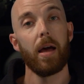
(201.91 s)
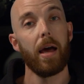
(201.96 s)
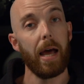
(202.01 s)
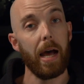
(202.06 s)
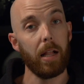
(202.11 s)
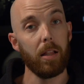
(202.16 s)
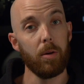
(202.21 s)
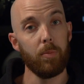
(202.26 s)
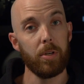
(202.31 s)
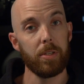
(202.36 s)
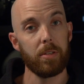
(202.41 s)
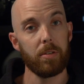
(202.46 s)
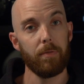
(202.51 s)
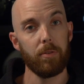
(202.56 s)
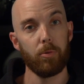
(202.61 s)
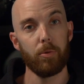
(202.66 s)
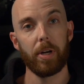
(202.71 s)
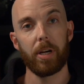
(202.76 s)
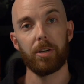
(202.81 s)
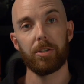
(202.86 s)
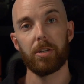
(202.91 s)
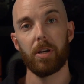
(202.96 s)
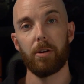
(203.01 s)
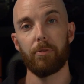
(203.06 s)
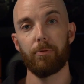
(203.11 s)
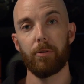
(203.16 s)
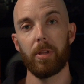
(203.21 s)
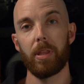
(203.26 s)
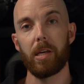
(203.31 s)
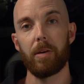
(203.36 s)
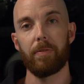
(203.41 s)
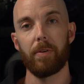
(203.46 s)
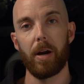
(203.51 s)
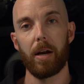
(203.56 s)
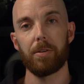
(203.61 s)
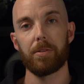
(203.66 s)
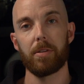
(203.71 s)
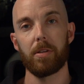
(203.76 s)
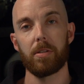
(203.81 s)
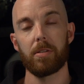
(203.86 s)
Elements of the Ricochet friendly
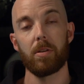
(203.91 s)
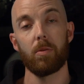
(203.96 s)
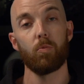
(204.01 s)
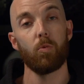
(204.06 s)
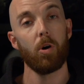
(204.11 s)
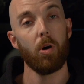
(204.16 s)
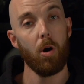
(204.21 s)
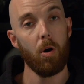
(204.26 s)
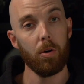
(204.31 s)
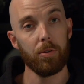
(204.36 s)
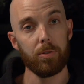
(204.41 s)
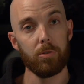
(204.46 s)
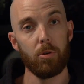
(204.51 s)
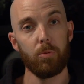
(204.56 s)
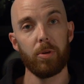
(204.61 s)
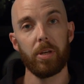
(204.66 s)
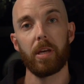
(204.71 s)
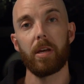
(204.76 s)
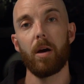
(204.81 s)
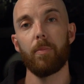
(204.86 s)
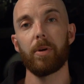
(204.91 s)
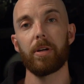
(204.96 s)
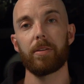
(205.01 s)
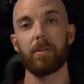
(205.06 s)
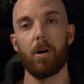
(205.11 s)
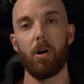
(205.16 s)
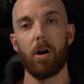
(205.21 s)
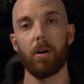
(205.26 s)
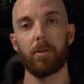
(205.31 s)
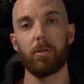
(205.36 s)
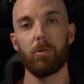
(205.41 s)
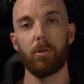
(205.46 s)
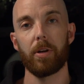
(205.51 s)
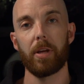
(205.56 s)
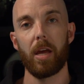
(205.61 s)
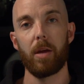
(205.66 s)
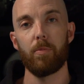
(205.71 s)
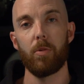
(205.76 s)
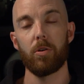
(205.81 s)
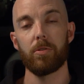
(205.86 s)
fire system will also be coming to hardcore
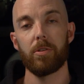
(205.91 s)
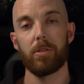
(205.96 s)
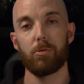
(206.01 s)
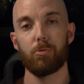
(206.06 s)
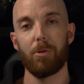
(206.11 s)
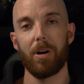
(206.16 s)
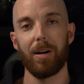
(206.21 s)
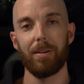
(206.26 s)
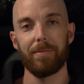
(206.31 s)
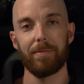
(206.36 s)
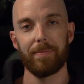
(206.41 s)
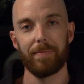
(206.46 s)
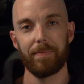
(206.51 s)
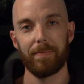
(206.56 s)
game modes as well.